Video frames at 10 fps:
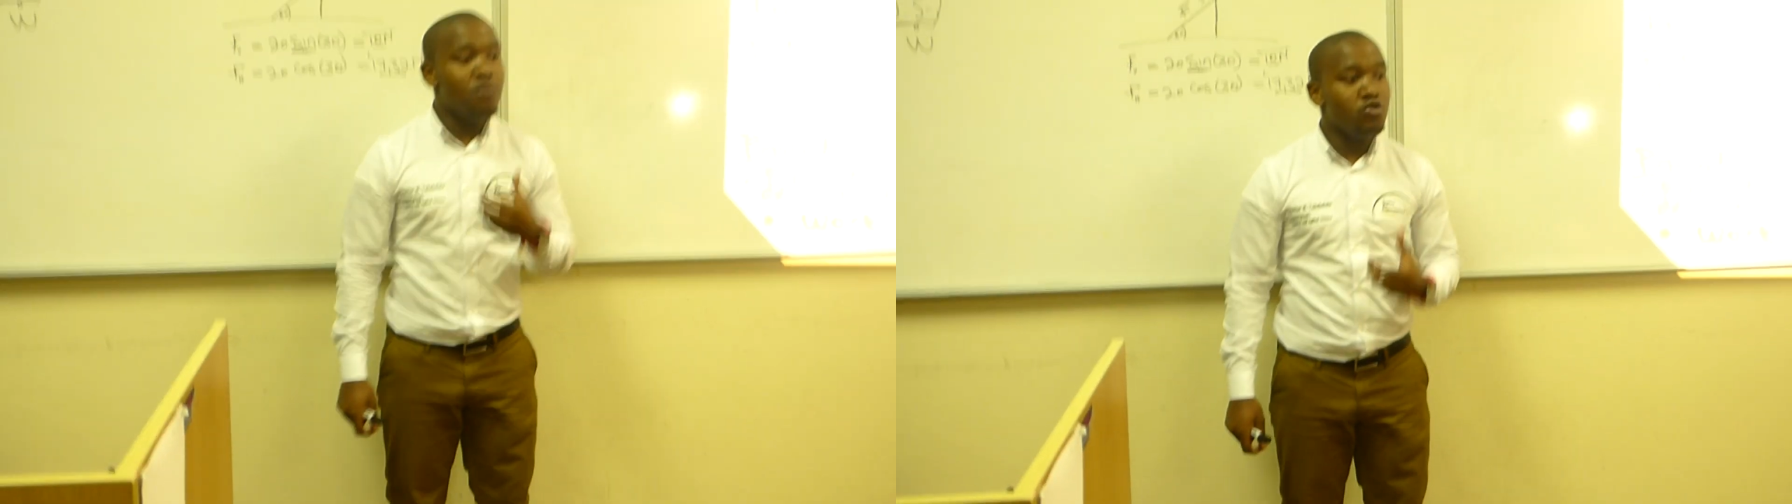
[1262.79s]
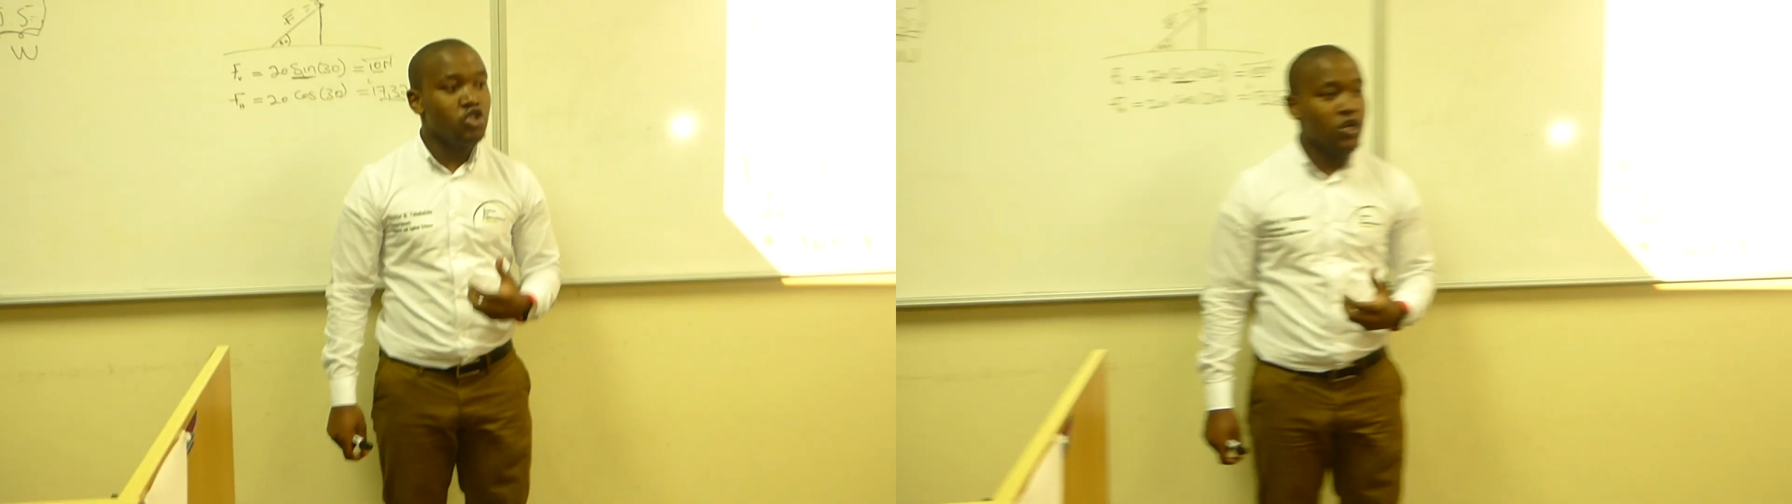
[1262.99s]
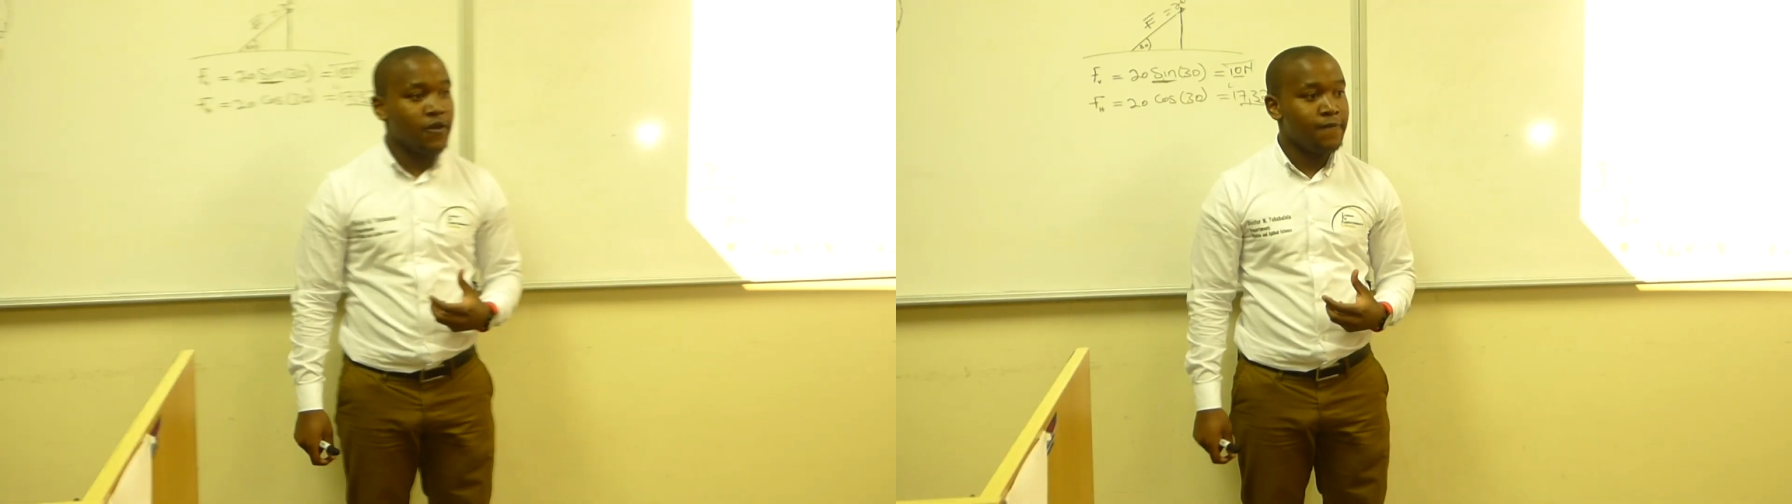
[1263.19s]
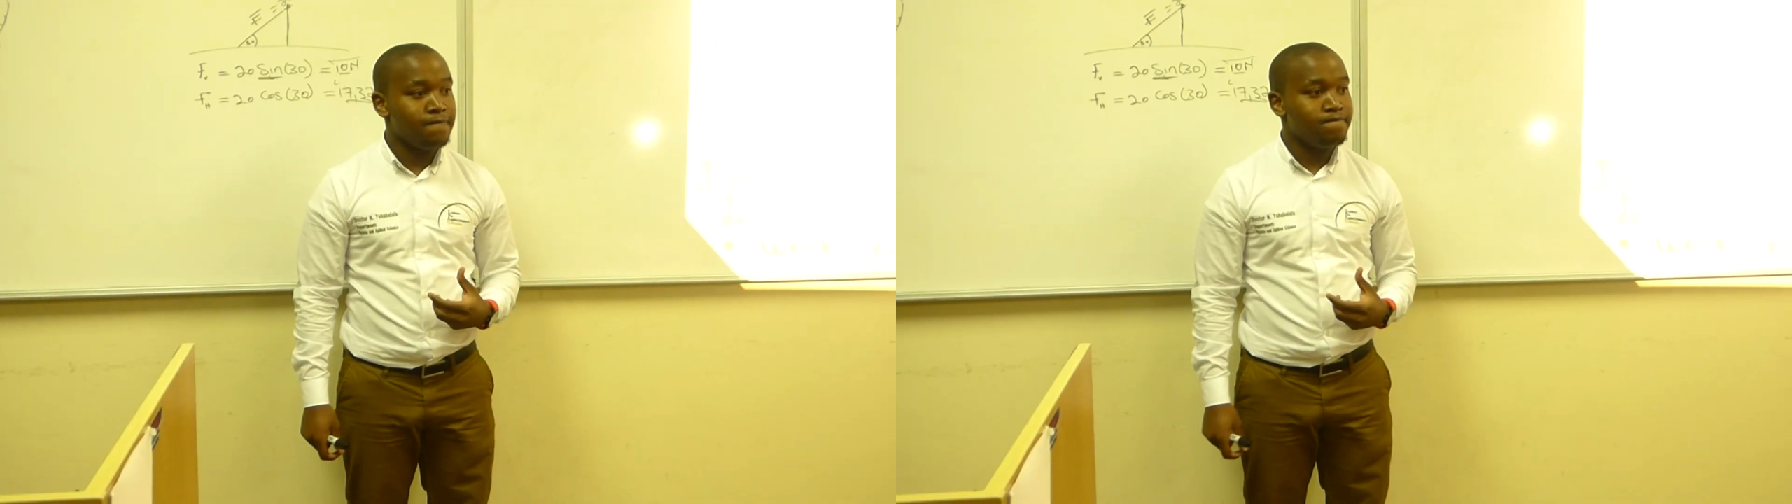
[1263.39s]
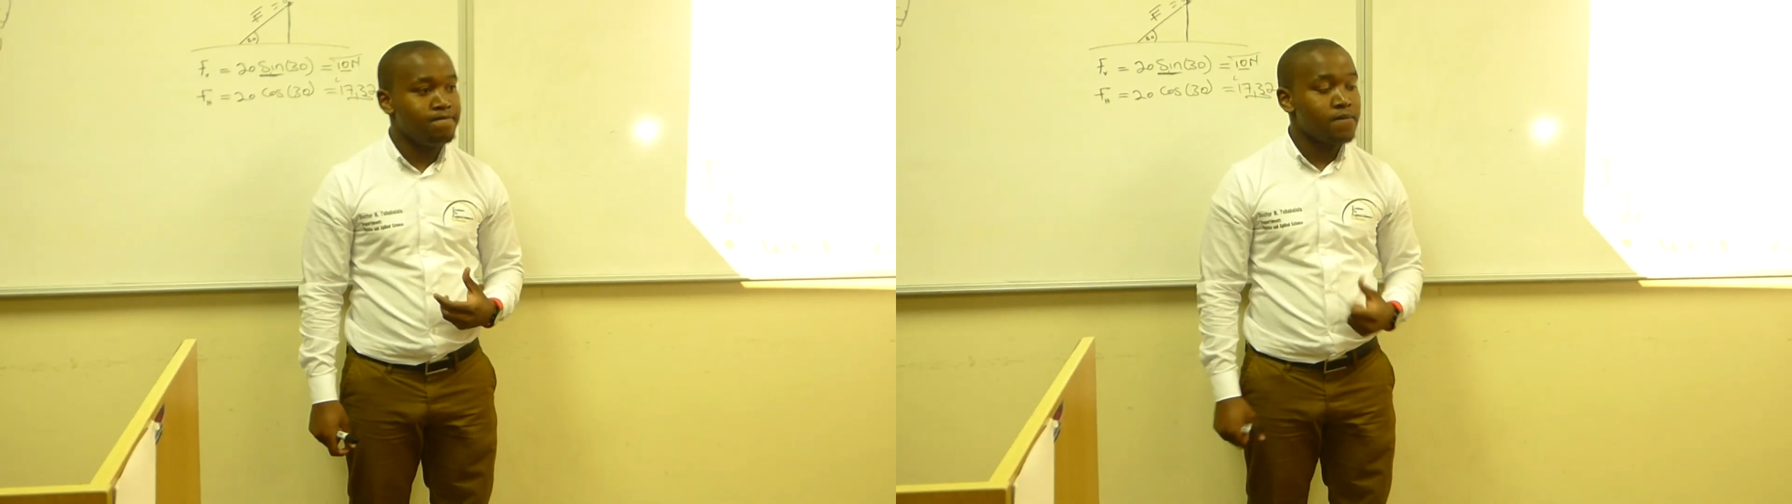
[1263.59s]
motion.
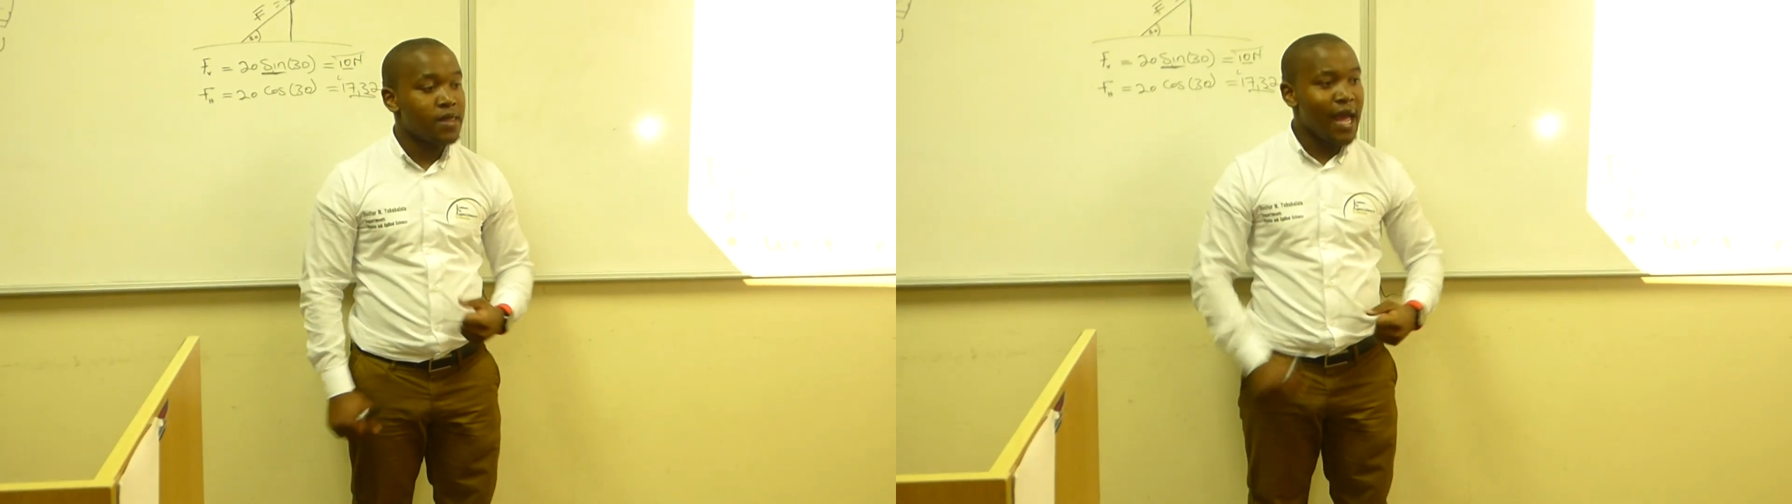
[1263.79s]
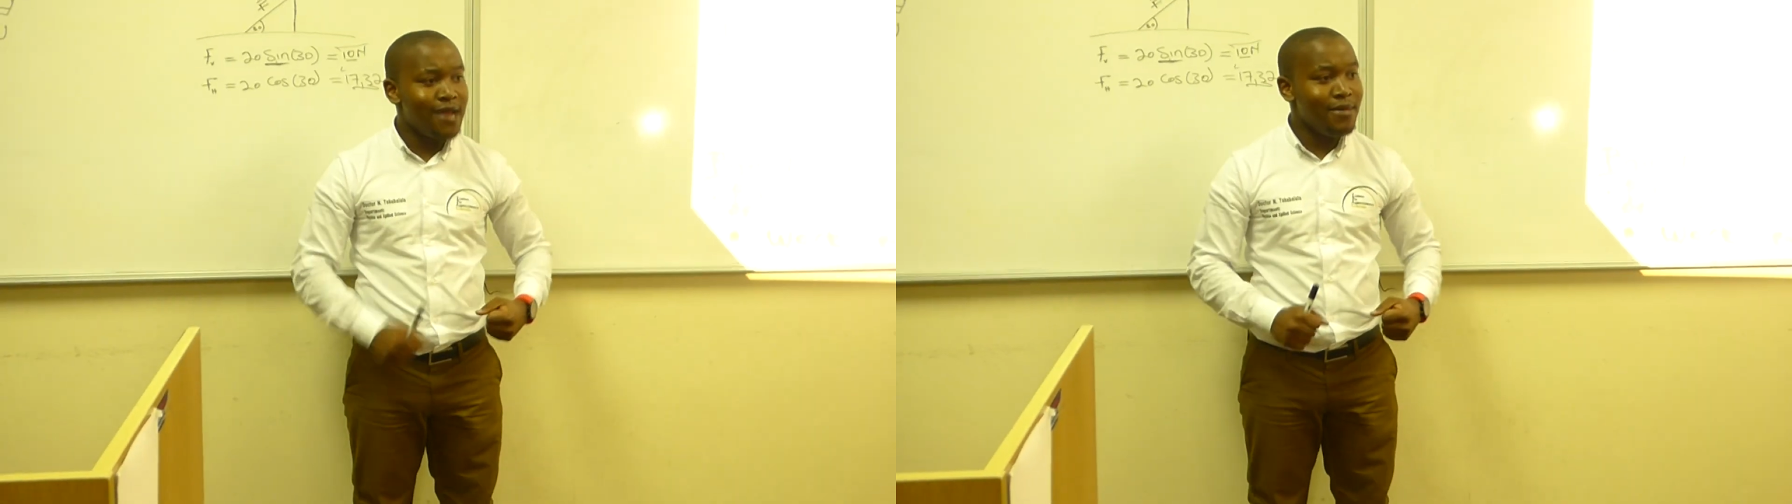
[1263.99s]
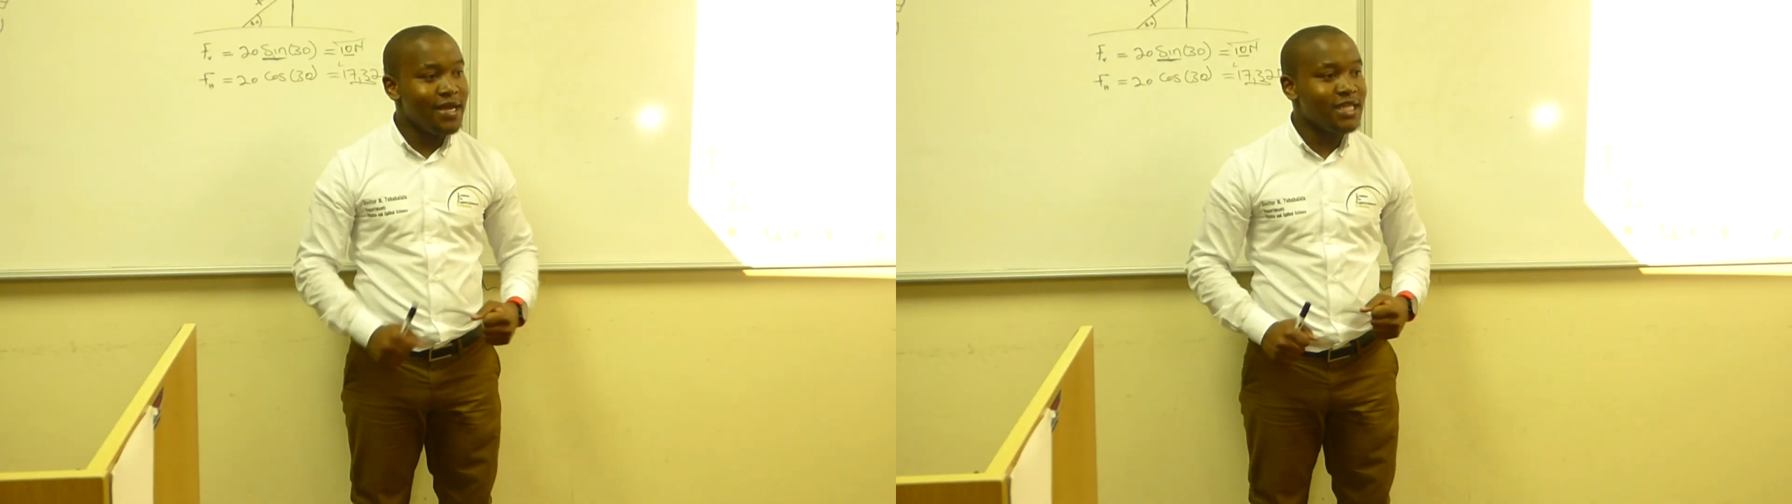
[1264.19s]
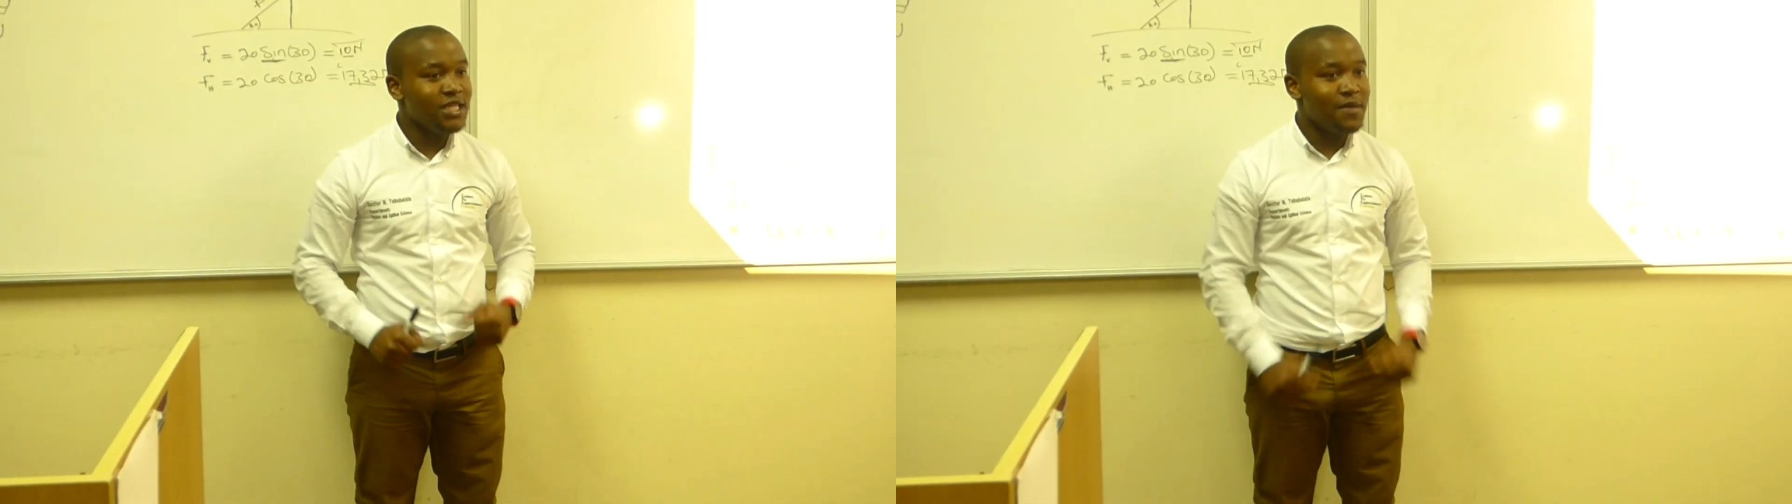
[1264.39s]
I'll make a